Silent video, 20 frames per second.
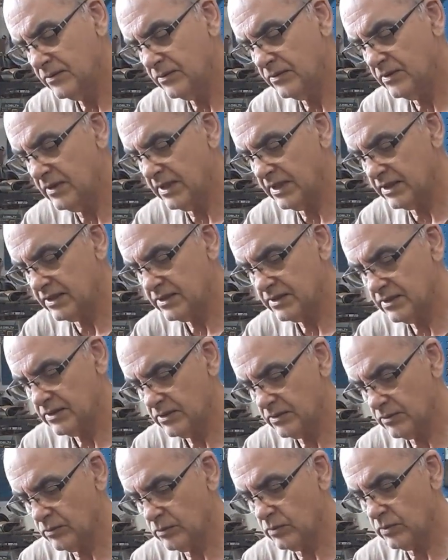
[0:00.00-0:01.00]
Right,
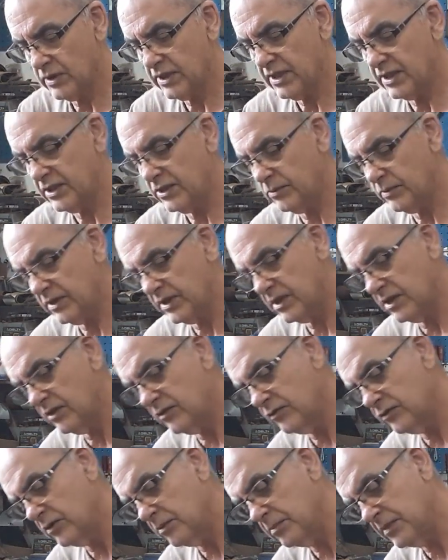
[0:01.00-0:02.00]
where do we go
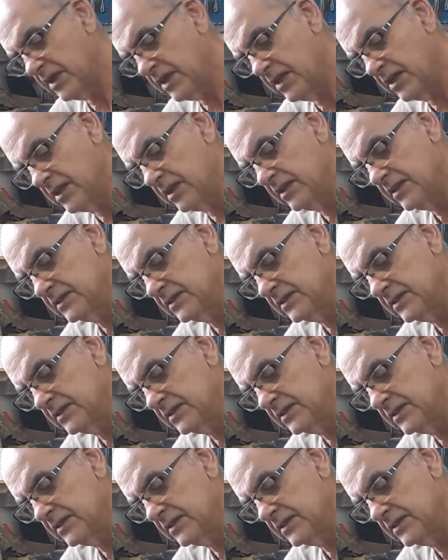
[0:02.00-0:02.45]
from here?